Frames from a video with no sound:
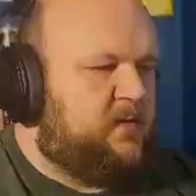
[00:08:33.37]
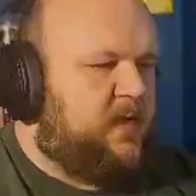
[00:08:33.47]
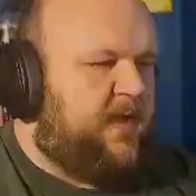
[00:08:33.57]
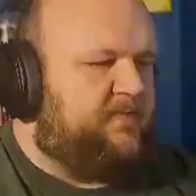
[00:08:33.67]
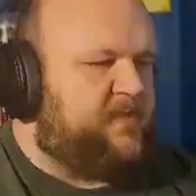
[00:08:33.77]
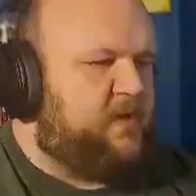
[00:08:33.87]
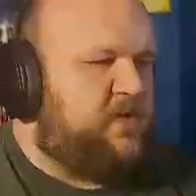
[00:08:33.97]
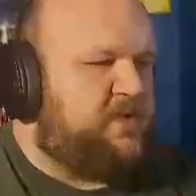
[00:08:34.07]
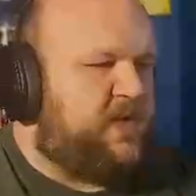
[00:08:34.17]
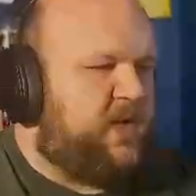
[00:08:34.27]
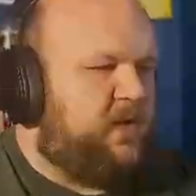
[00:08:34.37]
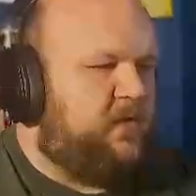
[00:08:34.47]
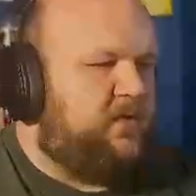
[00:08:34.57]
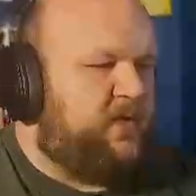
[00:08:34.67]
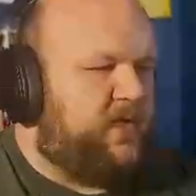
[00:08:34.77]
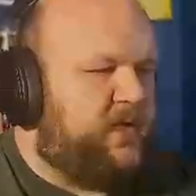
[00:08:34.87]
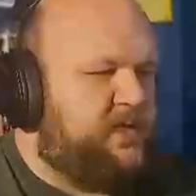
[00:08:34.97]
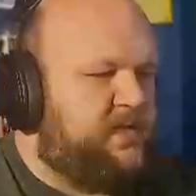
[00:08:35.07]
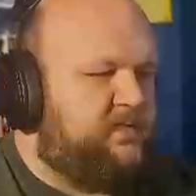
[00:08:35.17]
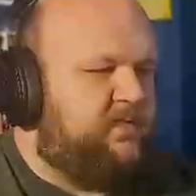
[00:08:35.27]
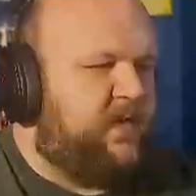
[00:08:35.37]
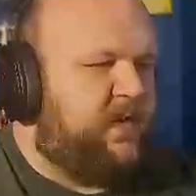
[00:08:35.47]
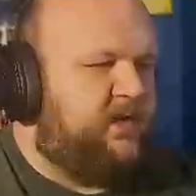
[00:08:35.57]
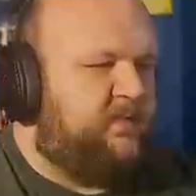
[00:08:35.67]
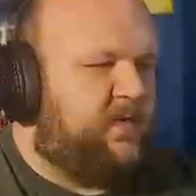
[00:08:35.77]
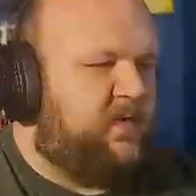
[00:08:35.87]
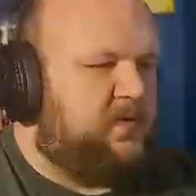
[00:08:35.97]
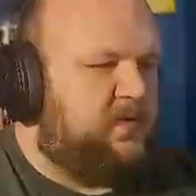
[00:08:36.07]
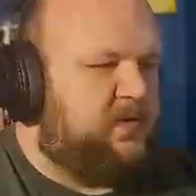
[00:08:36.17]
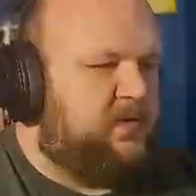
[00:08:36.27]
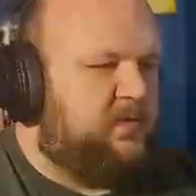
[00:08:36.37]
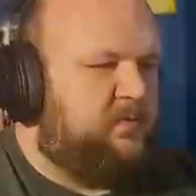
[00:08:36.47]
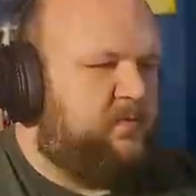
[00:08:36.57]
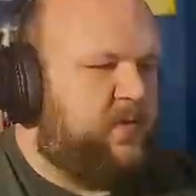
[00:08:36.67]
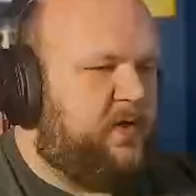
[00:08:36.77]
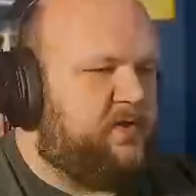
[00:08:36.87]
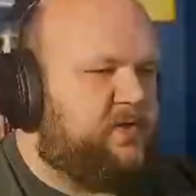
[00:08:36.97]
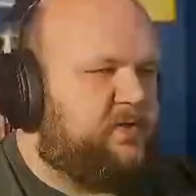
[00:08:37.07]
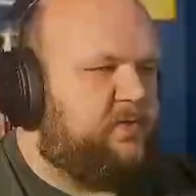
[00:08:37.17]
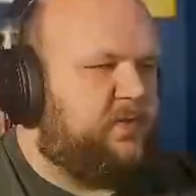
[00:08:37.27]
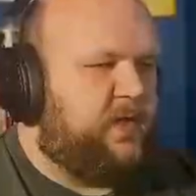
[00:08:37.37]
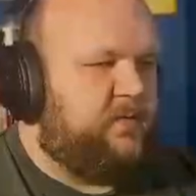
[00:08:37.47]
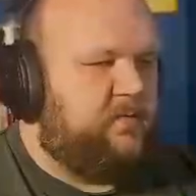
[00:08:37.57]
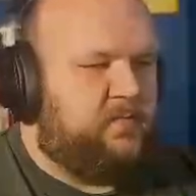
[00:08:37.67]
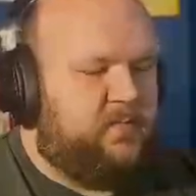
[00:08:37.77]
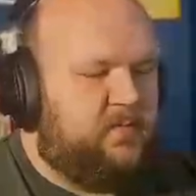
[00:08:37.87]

have so much health, it's very difficult to punch through them.